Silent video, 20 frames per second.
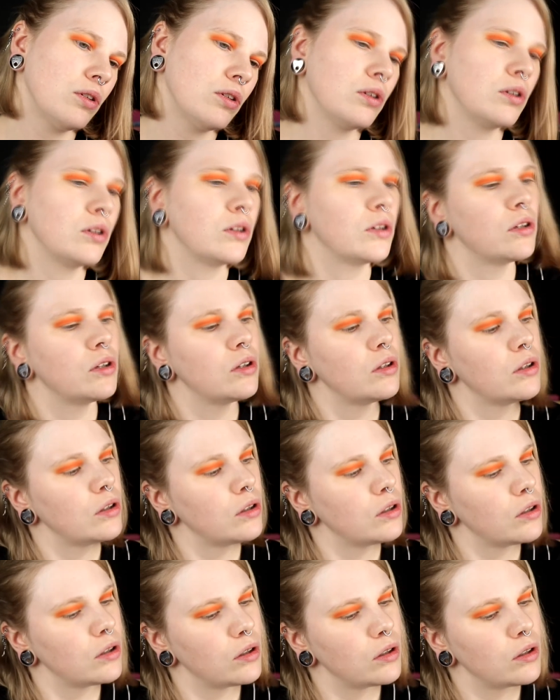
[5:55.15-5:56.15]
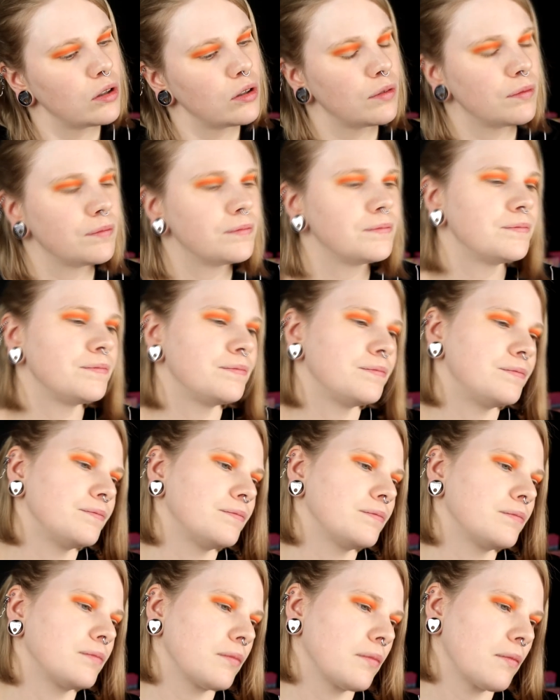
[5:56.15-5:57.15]

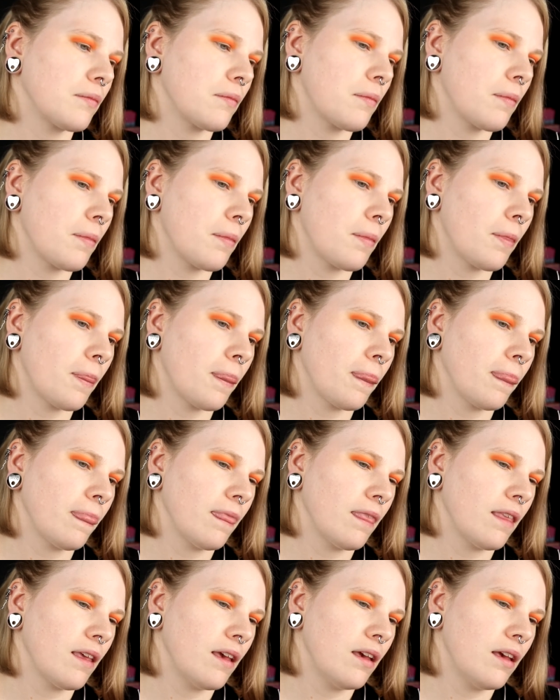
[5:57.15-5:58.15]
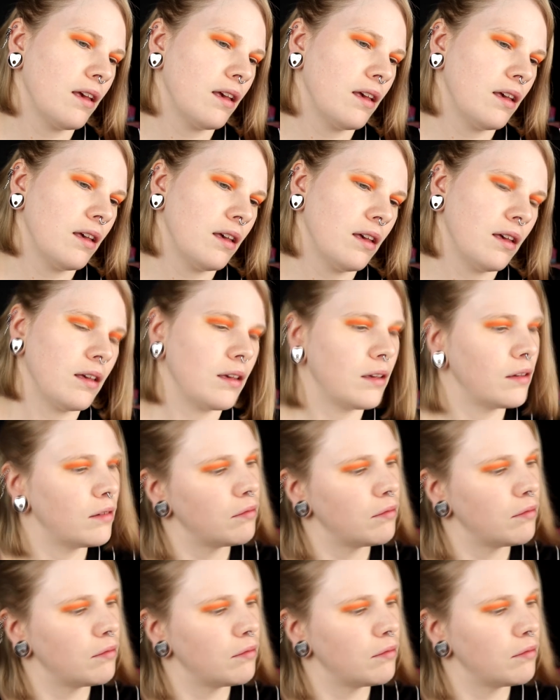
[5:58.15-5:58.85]
Nobody speaks.